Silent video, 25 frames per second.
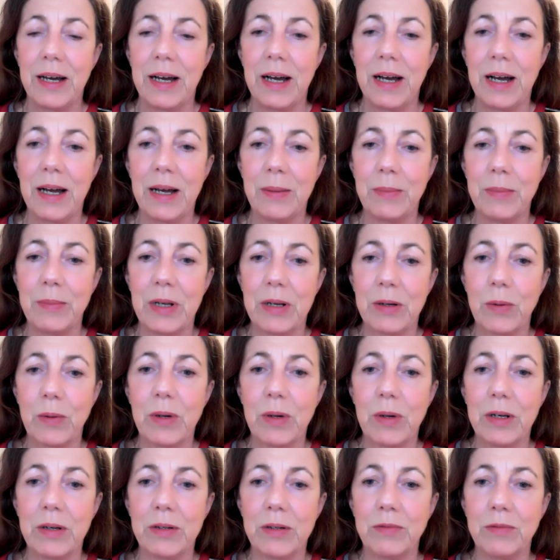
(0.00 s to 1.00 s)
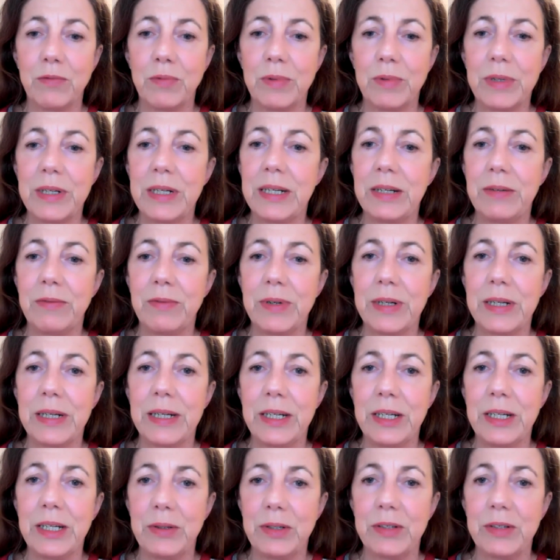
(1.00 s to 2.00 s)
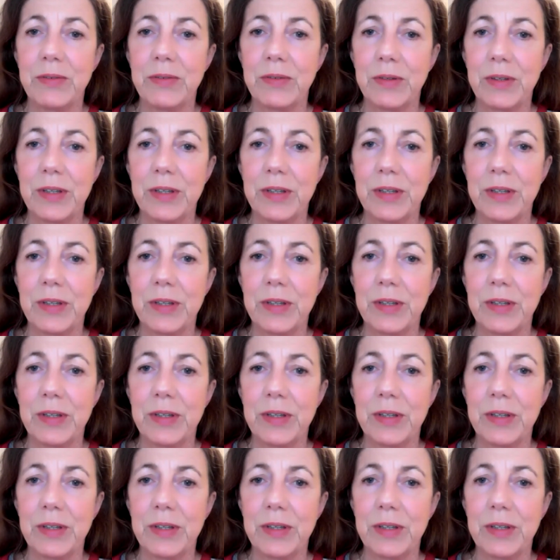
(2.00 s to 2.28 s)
quite a lot of really useful